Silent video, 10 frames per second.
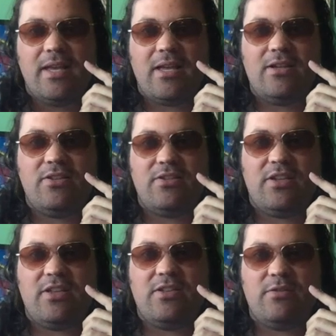And he says,
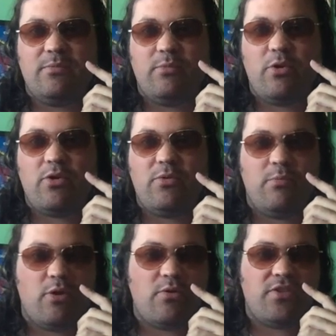and the
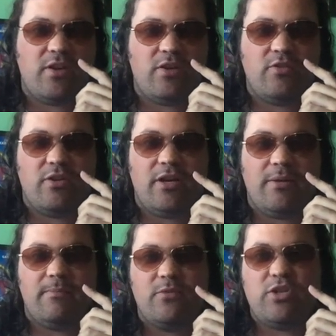Moroku saying,
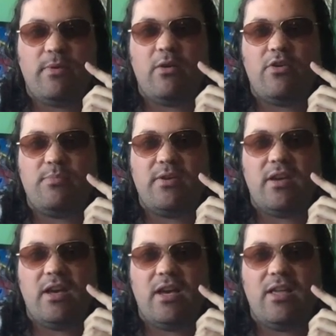
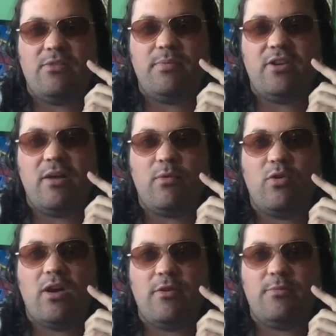
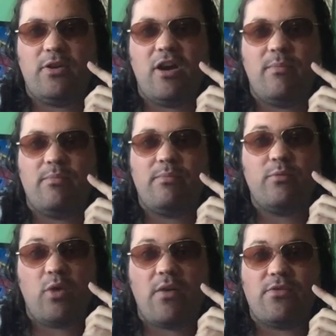Shippo has become
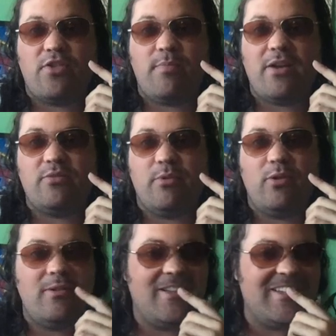quite respectable.